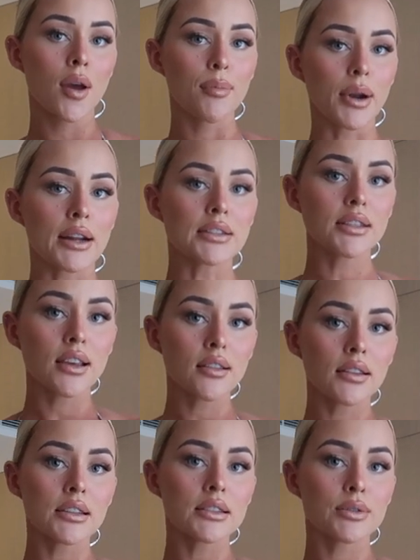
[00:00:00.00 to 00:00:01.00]
But I just think
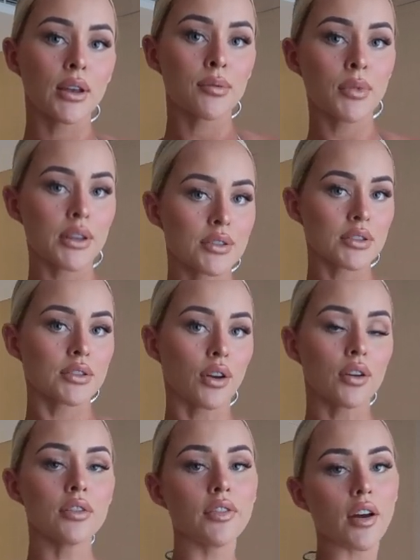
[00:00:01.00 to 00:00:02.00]
this swim is
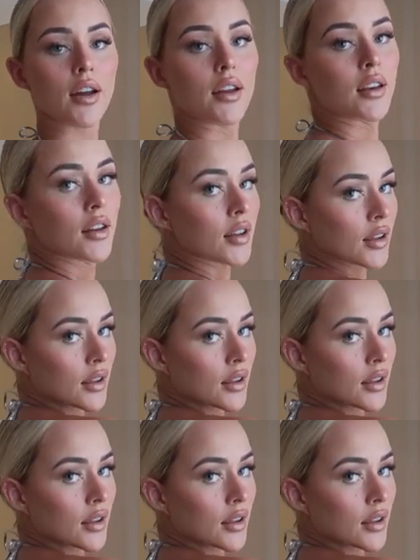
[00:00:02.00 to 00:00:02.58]
so fun,